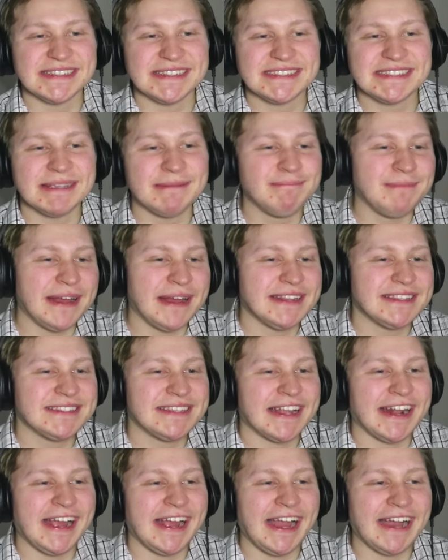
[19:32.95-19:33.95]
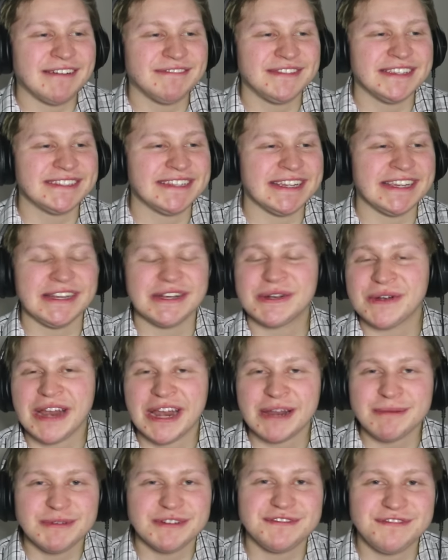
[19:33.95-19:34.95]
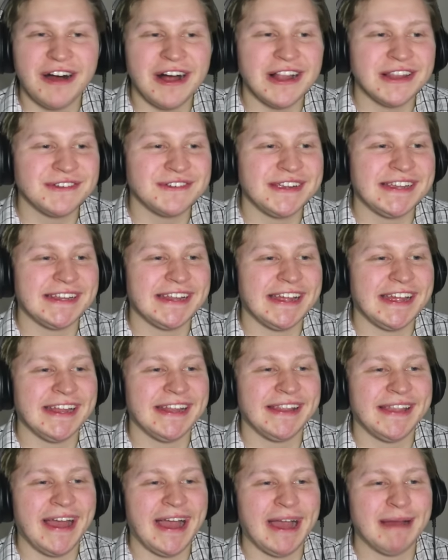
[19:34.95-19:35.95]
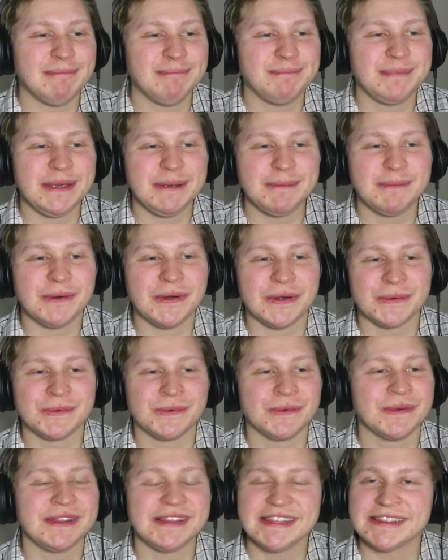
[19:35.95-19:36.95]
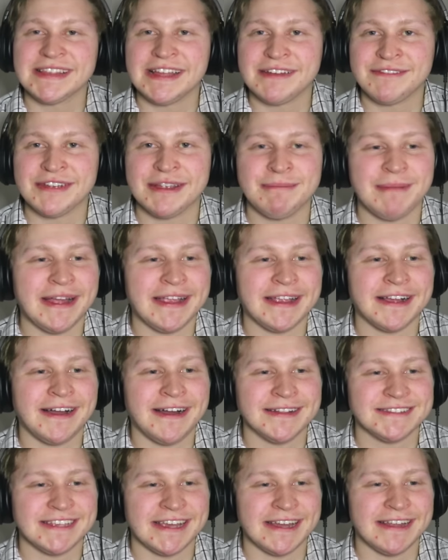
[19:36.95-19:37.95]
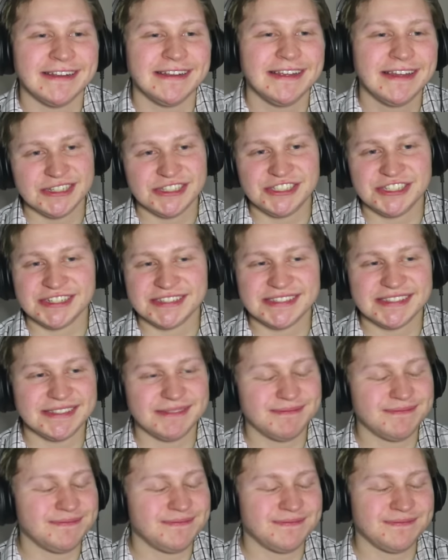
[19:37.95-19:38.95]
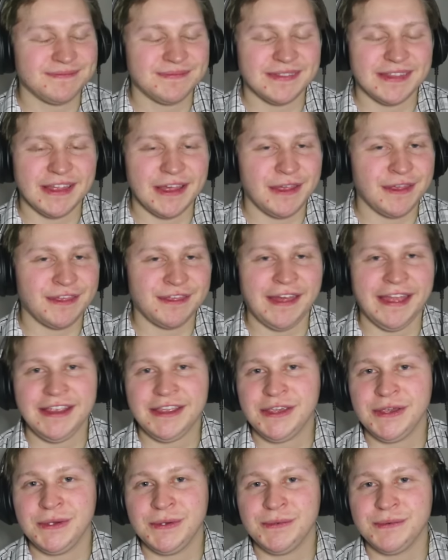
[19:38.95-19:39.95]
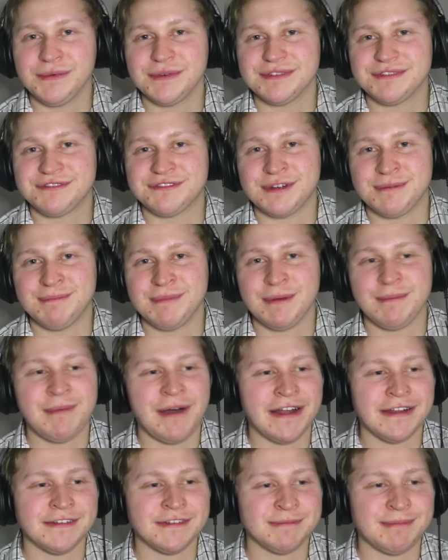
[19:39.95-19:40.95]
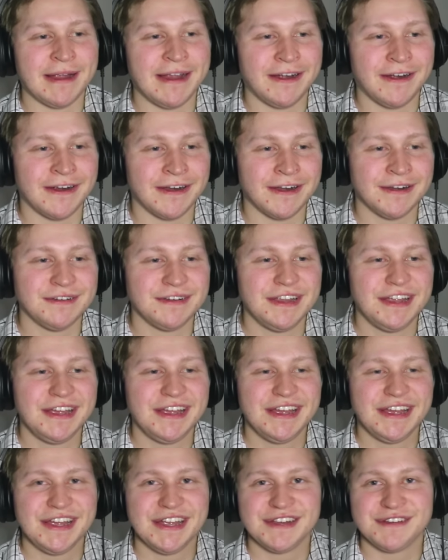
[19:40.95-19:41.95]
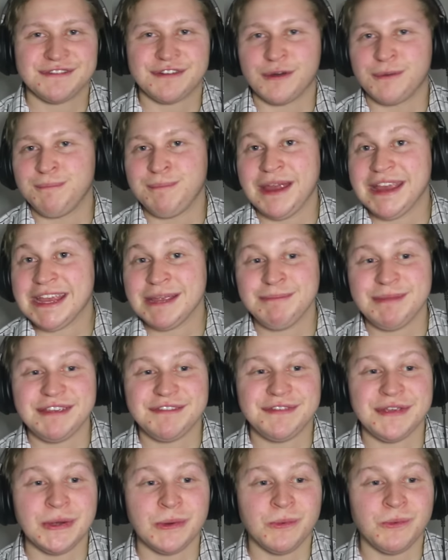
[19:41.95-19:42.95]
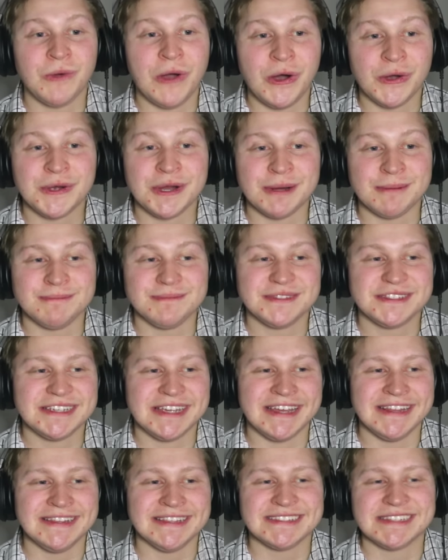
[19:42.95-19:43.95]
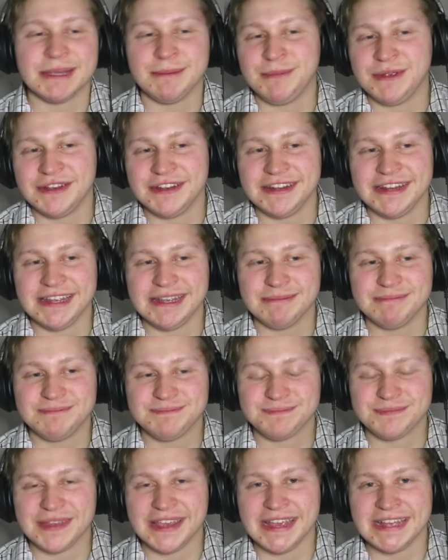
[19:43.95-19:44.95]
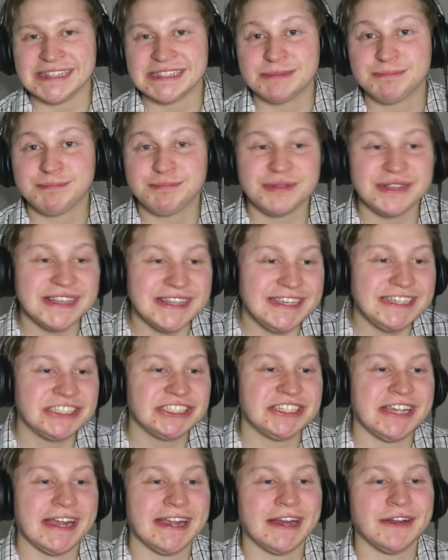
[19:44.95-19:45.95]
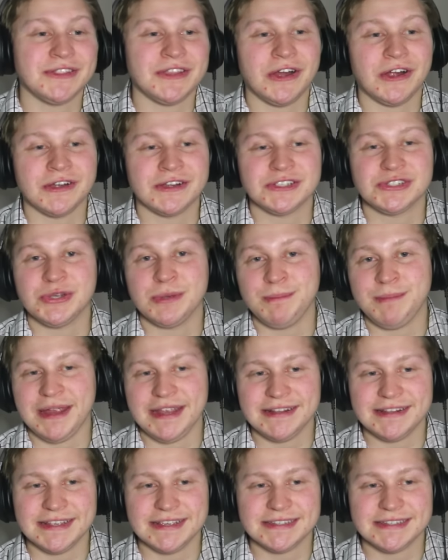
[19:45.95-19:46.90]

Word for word: it cements that I have this incredible following and that people are really loving my content. Just thank you from the bottom of my heart for making me feel welcomed in this community. And please check out the artists who made